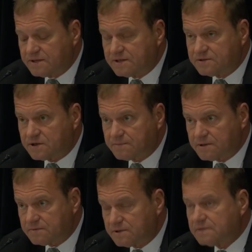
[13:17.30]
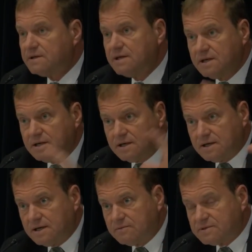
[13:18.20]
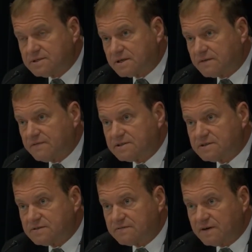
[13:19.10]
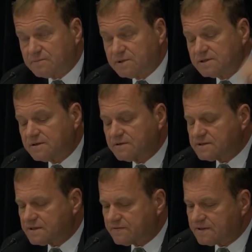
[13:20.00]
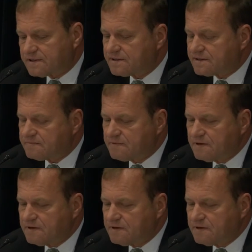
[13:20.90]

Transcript: at DARPA when it was a conventional survivability and other stuff I did there,